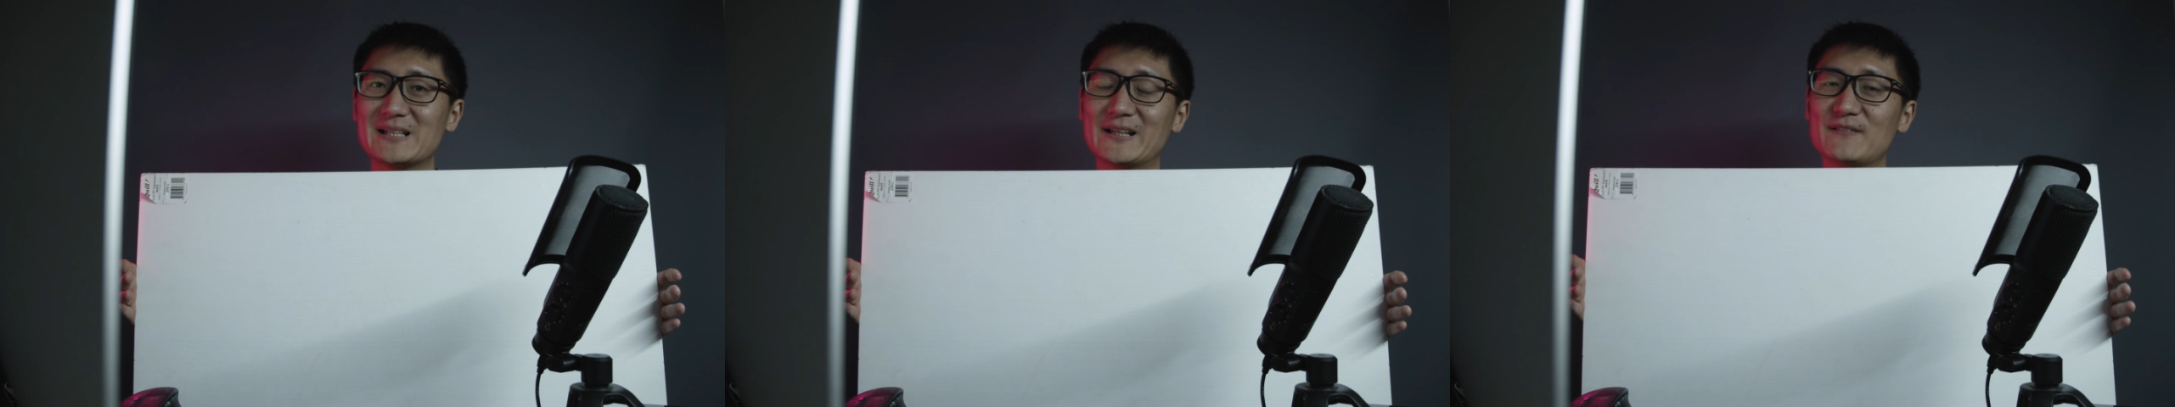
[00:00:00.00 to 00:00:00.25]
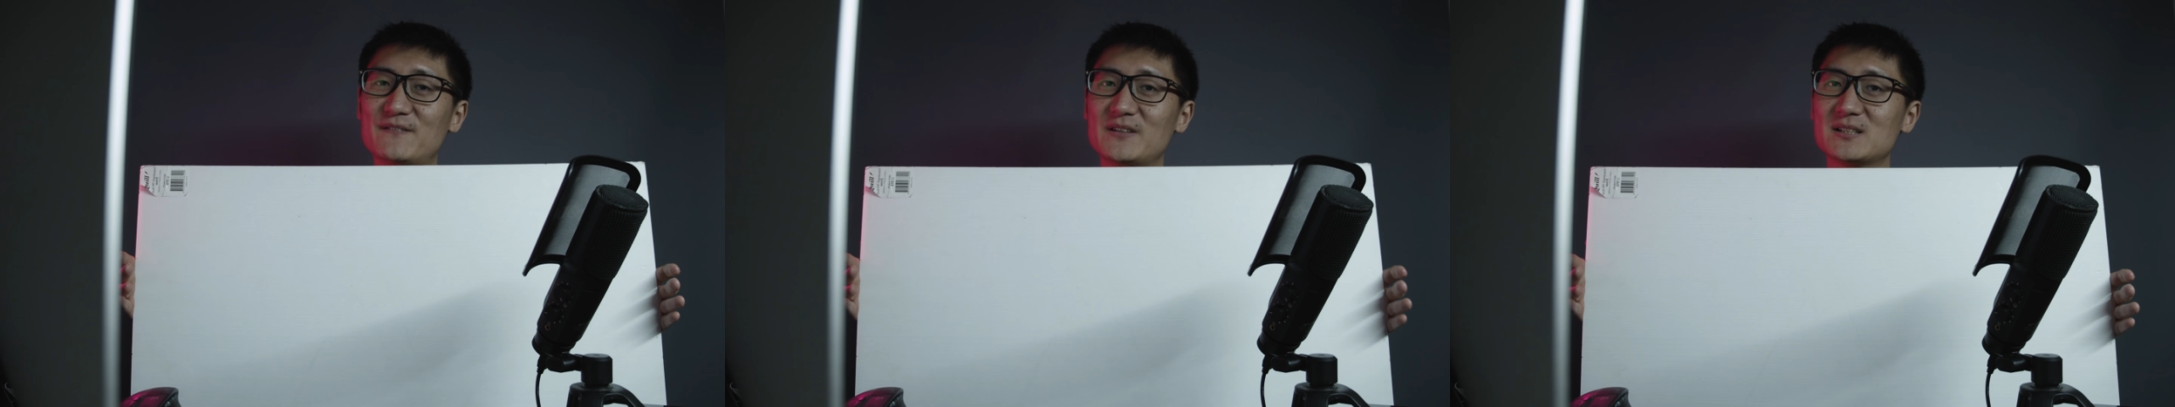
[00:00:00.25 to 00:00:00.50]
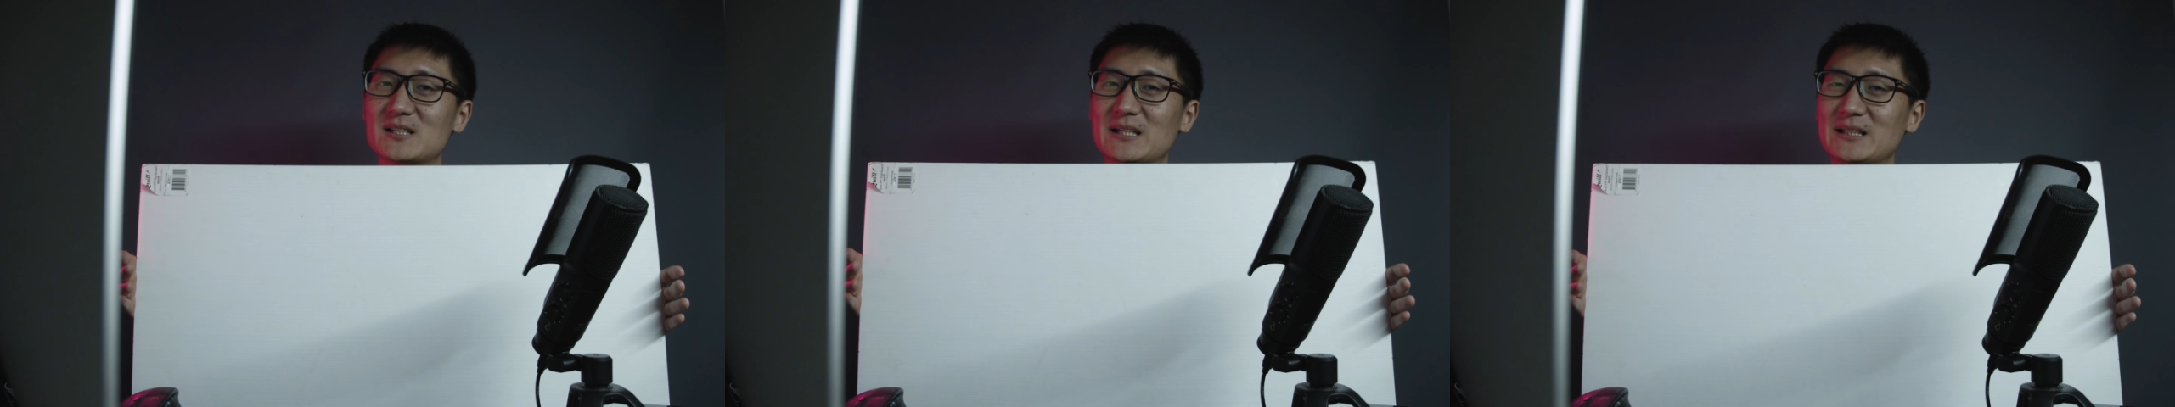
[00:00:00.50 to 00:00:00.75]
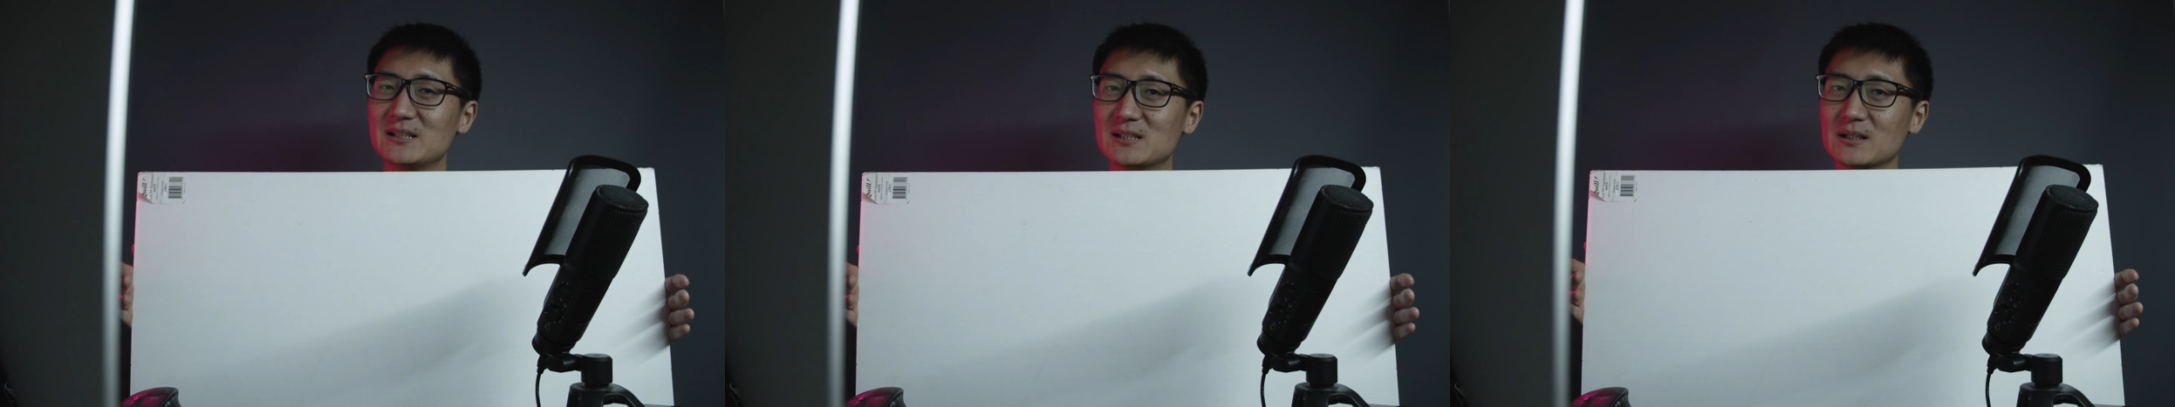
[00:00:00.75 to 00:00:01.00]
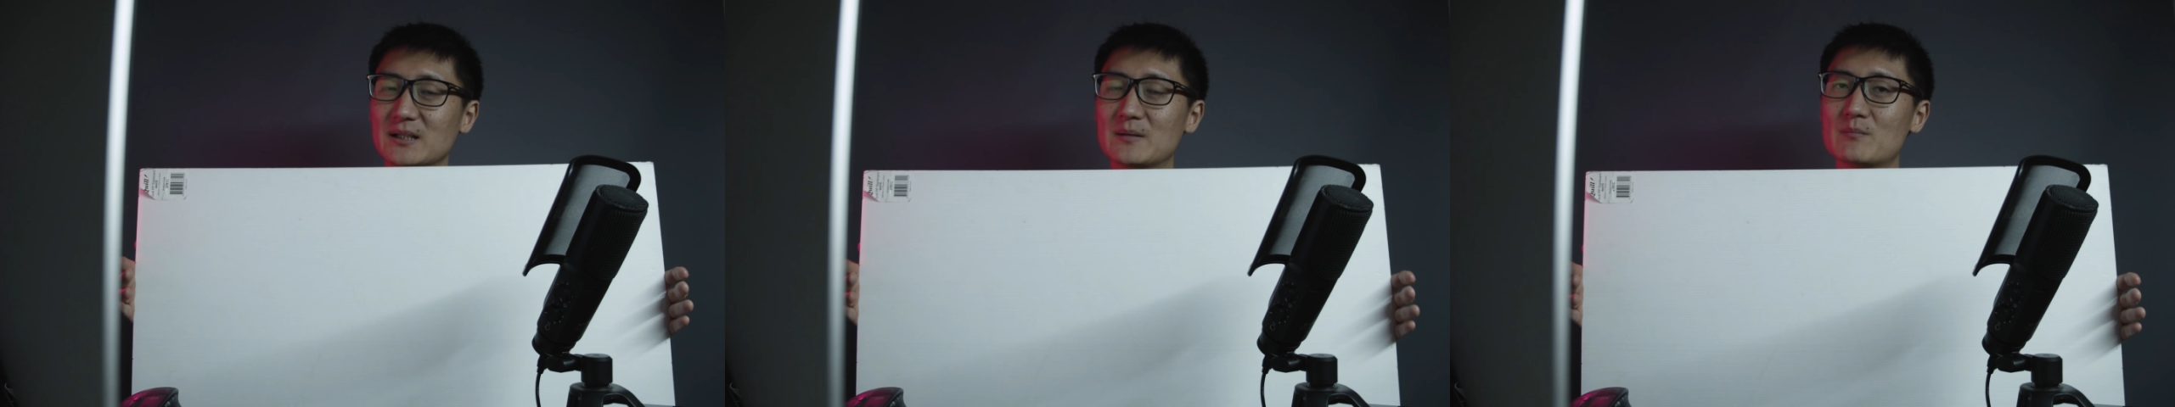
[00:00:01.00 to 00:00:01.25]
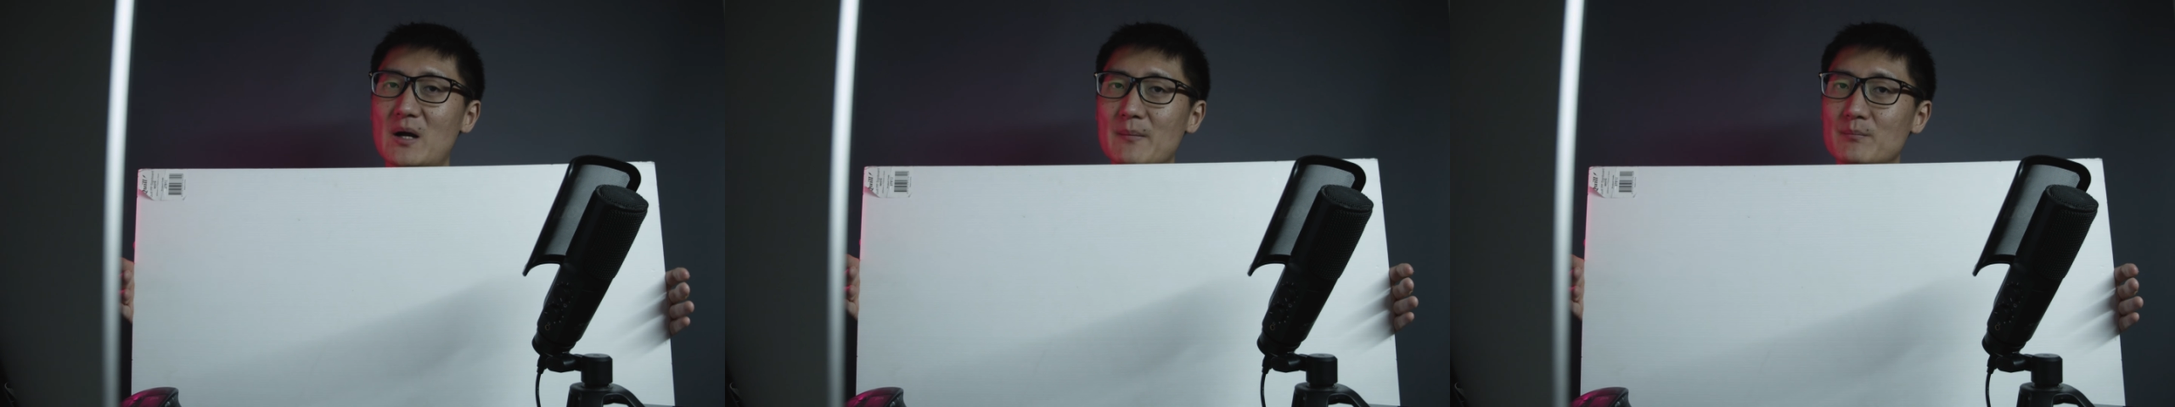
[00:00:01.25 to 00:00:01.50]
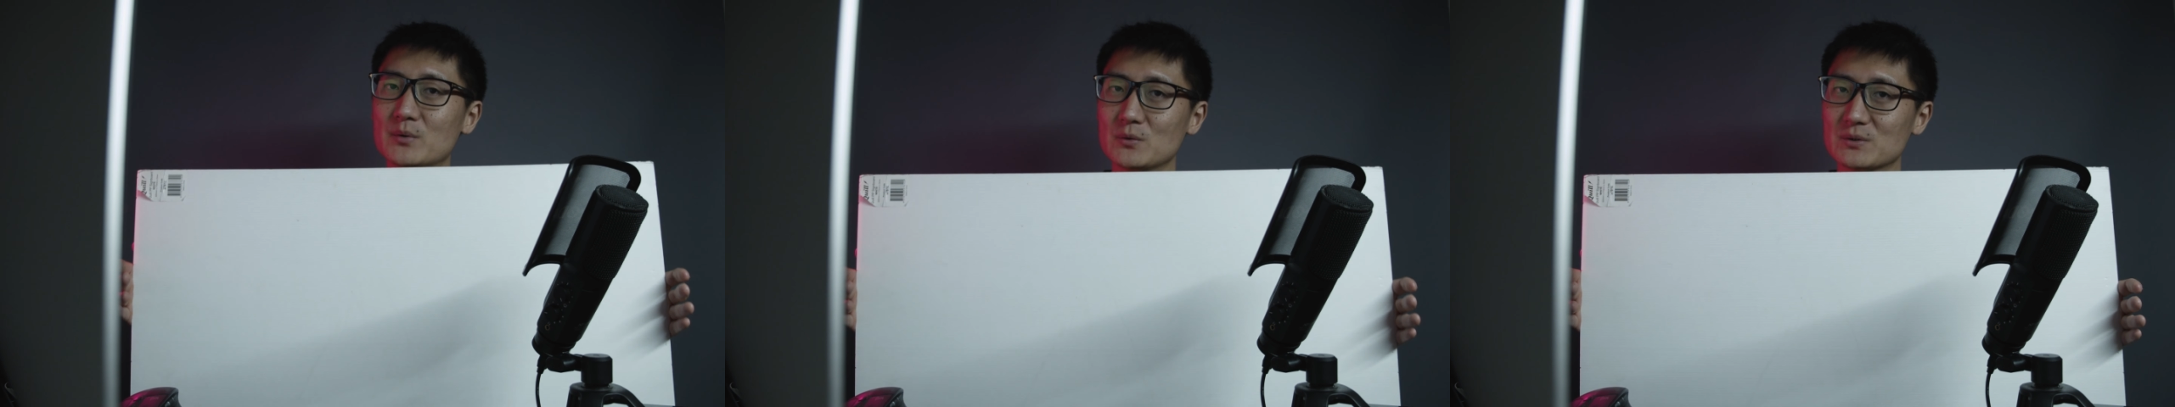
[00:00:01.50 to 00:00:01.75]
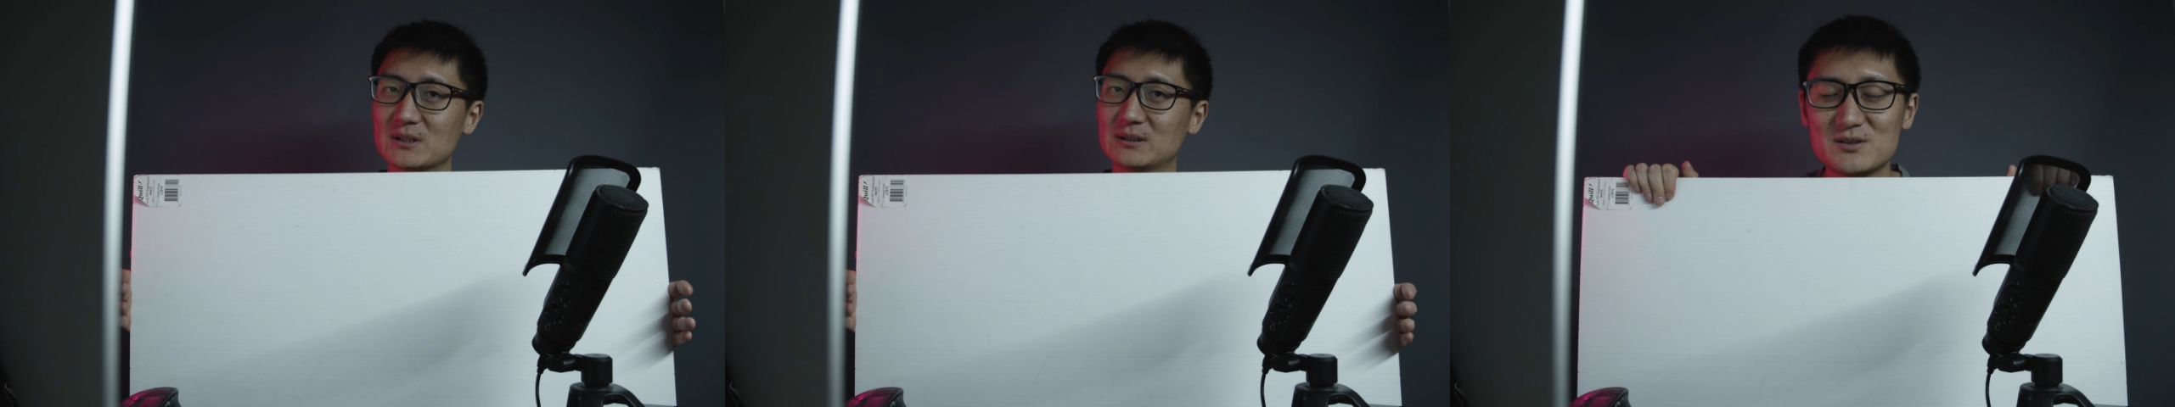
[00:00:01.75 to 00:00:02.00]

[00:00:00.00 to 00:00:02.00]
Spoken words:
yet it fits easily in my boot.